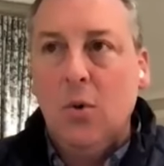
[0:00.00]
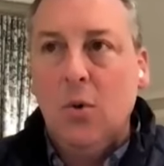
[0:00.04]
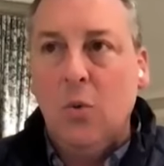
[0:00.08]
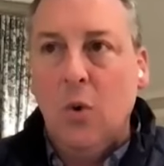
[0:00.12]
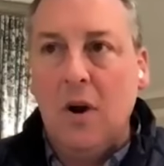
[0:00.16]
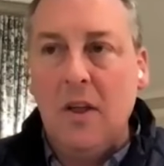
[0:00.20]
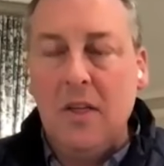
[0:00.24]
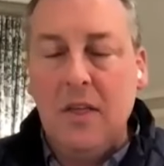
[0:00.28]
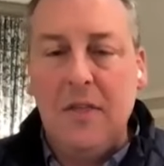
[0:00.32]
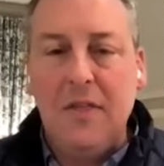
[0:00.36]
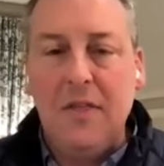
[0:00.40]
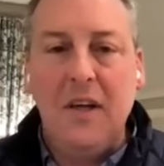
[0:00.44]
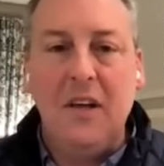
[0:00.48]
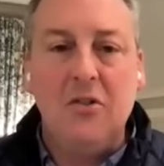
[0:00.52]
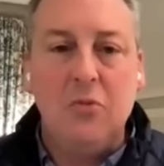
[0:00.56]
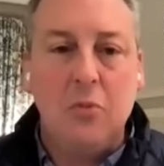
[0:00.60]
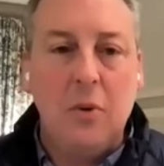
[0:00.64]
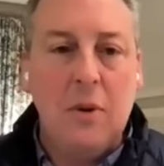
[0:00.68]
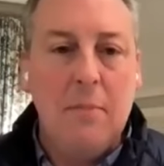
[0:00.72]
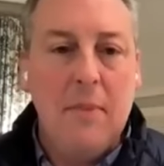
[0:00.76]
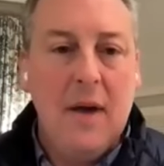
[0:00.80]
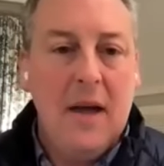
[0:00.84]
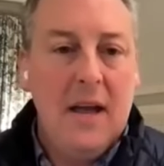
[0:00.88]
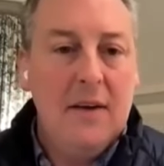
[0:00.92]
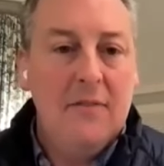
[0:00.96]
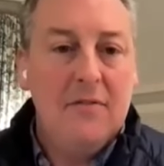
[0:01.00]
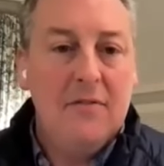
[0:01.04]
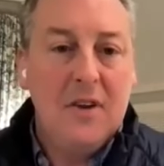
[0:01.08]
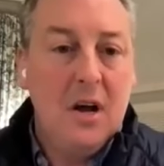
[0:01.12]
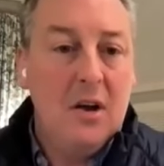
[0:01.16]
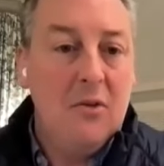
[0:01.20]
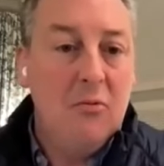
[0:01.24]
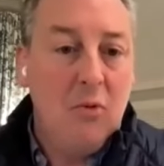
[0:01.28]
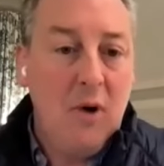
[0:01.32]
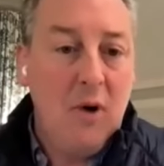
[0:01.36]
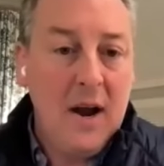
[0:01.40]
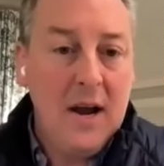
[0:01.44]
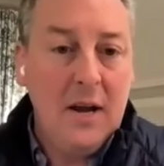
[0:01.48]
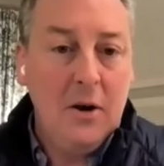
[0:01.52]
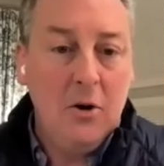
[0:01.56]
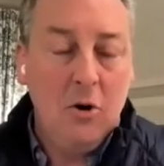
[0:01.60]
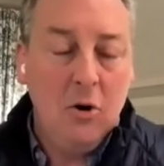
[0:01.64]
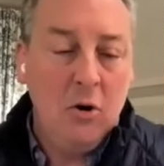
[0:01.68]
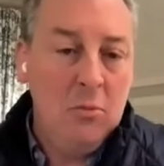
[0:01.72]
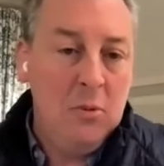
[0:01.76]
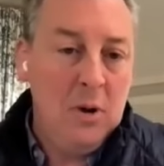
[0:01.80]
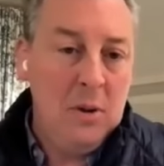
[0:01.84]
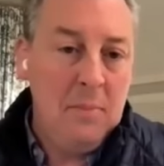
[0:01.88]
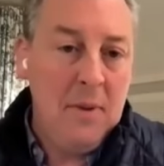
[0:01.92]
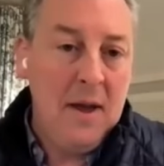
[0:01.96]
One of the things we may have done right
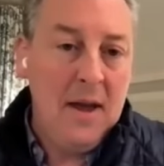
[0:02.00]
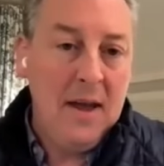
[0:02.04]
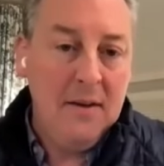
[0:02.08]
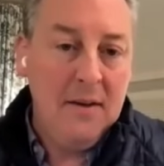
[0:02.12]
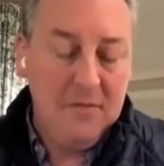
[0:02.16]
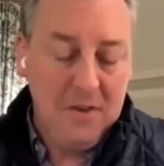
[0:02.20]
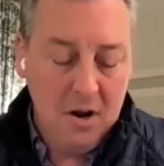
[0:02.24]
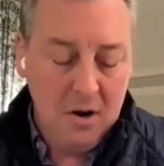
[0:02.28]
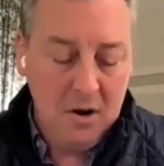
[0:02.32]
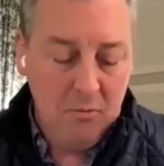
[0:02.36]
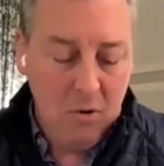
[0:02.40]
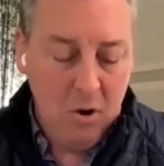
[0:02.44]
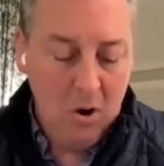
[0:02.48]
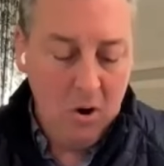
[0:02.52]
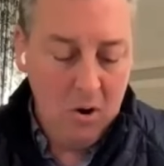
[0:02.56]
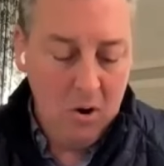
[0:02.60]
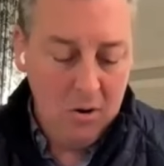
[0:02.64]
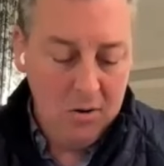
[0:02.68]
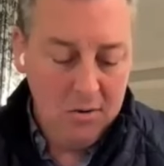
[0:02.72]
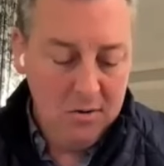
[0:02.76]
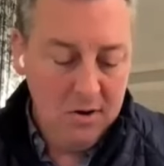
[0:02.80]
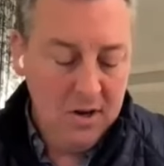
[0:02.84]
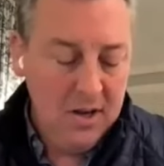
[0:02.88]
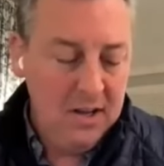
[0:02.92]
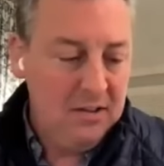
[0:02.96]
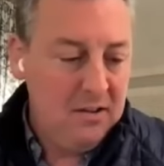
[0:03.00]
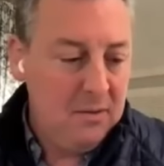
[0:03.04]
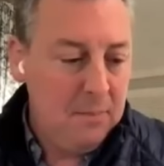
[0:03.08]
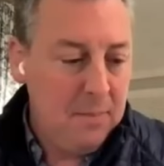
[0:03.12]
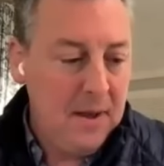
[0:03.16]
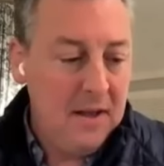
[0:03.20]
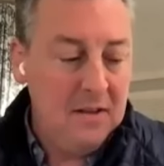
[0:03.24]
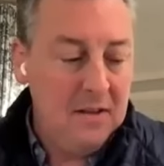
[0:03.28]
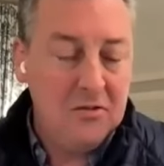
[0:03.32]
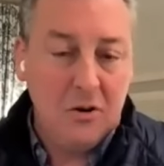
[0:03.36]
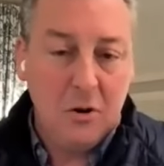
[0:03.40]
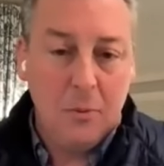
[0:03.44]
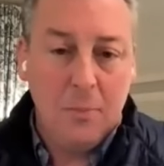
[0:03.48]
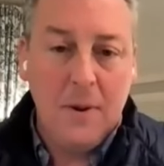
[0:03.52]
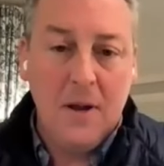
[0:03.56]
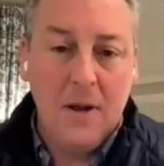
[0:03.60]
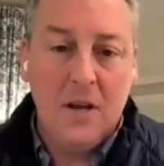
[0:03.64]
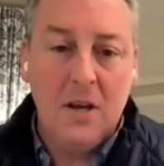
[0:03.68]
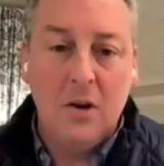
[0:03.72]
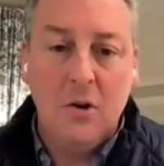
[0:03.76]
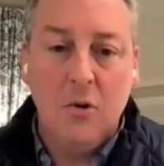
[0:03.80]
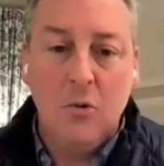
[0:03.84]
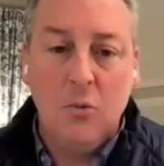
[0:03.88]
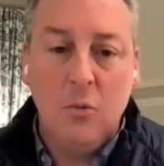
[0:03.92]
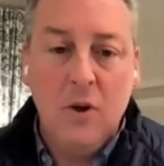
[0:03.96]
or we may have done wrong, it depends your
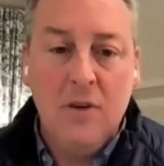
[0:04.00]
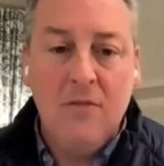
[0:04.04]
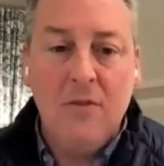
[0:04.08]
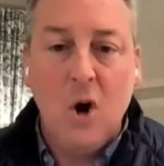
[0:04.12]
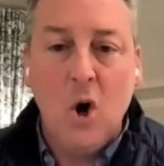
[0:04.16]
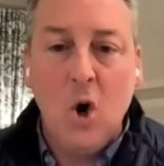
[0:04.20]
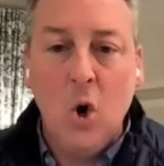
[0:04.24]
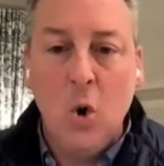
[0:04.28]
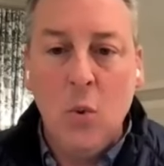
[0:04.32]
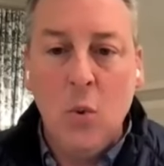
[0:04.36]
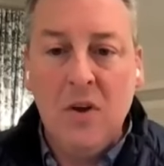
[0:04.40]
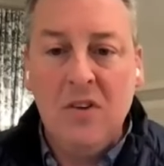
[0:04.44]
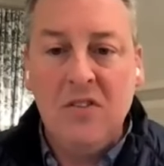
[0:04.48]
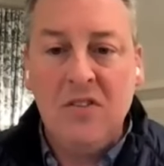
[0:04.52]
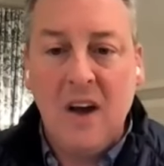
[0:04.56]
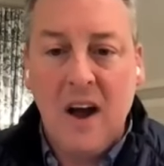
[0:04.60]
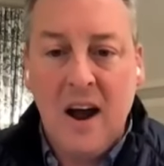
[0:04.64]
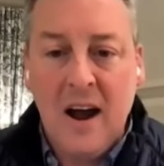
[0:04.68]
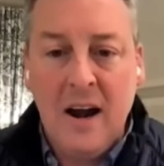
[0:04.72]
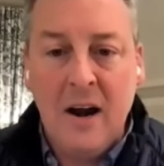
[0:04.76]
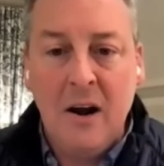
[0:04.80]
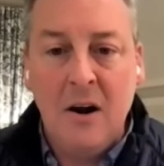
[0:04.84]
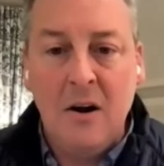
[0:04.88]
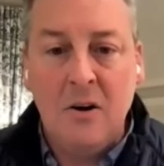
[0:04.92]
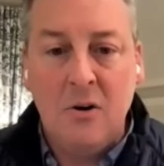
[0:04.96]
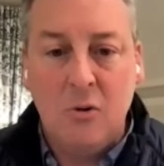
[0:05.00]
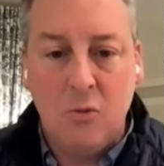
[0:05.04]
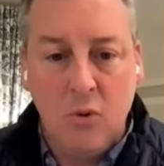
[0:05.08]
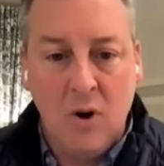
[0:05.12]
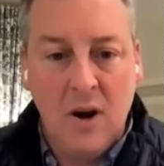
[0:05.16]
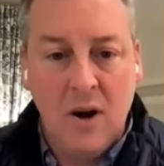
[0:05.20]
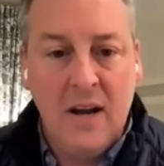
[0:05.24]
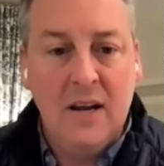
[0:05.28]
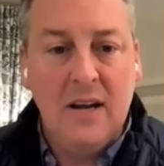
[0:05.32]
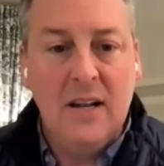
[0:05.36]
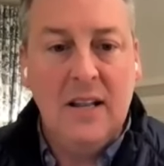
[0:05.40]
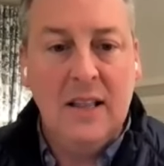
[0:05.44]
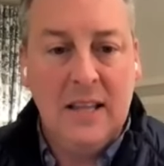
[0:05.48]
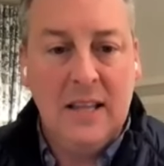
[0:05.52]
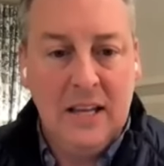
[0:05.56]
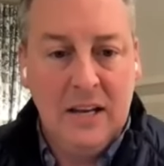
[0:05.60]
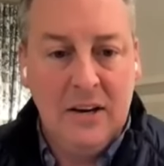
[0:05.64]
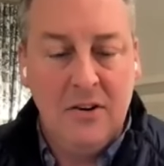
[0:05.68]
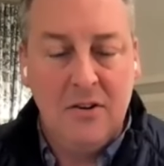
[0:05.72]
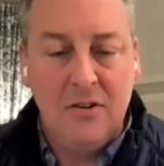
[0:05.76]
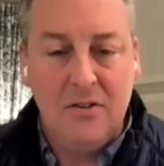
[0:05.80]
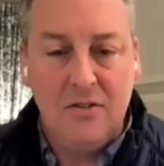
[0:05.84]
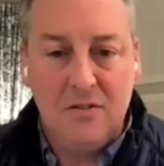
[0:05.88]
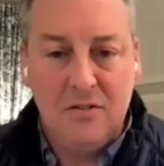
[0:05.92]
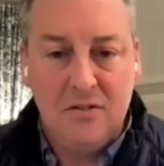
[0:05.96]
opinion. We've always hired great
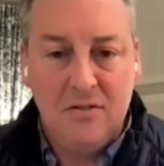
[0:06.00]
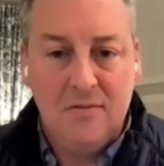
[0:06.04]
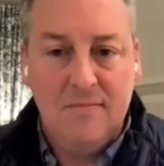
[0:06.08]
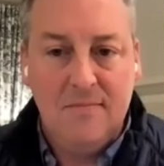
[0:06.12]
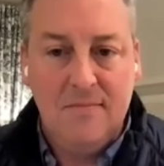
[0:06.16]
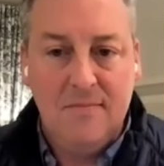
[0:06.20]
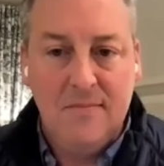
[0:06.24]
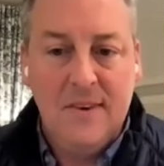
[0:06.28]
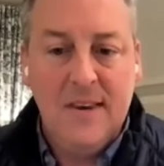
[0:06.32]
leaders.